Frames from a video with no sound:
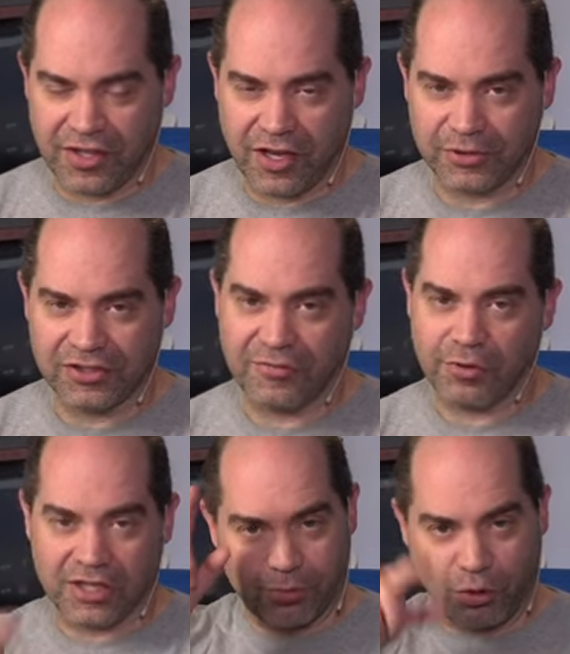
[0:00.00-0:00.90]
option of
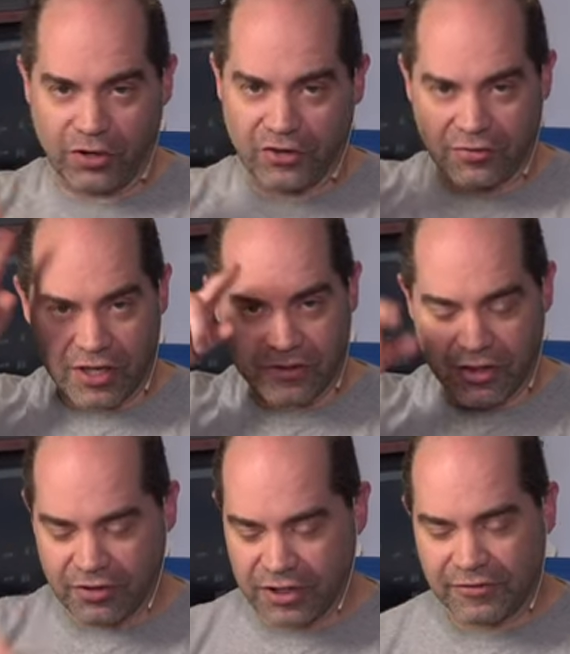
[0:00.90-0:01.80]
putting borders around
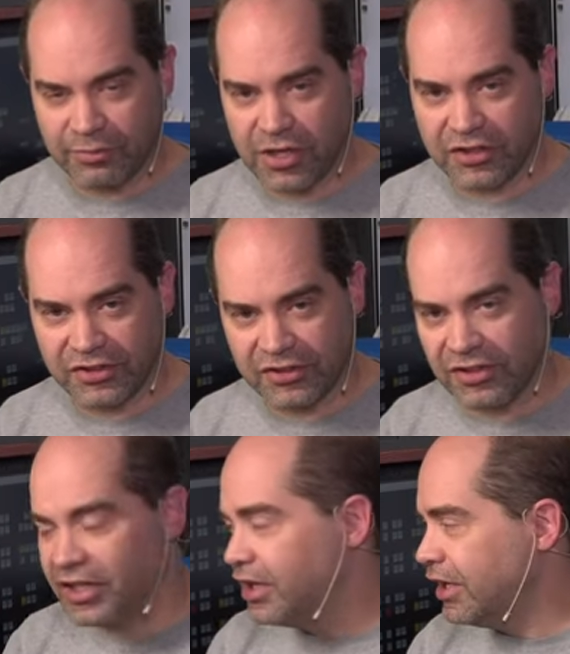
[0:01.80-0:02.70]
all the different boxes.
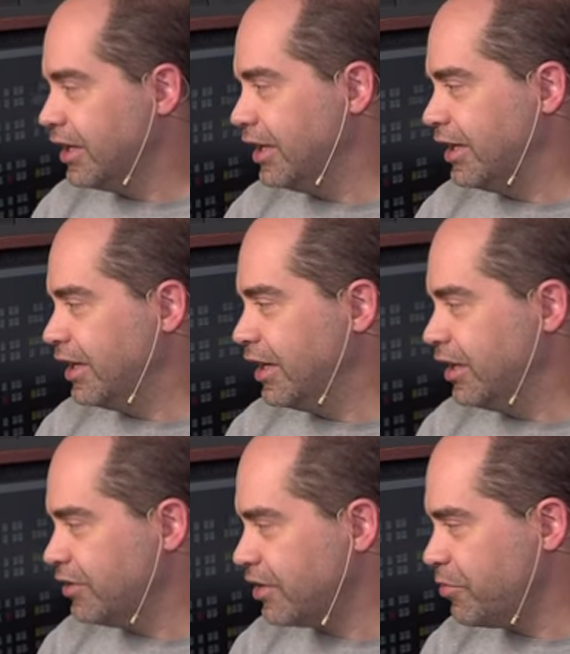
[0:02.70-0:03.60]

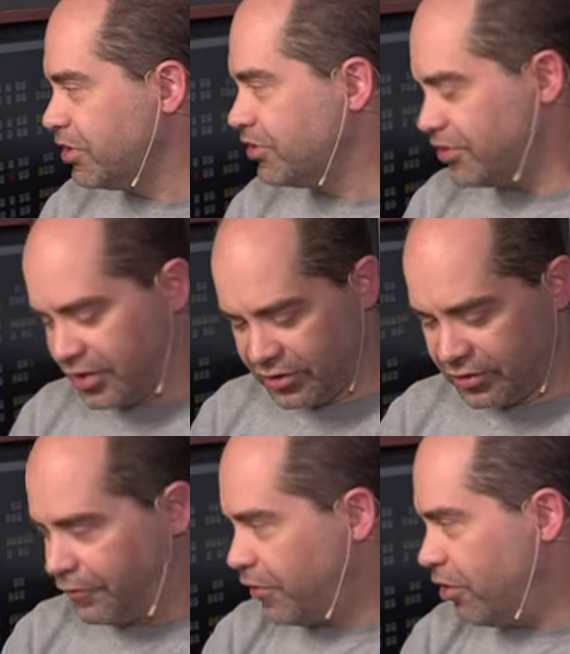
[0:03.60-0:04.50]
And I'm going to set this to
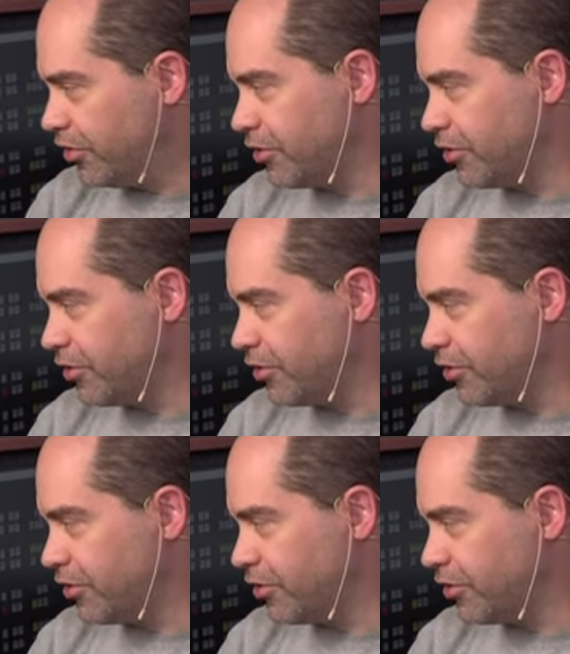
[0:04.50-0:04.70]
false, because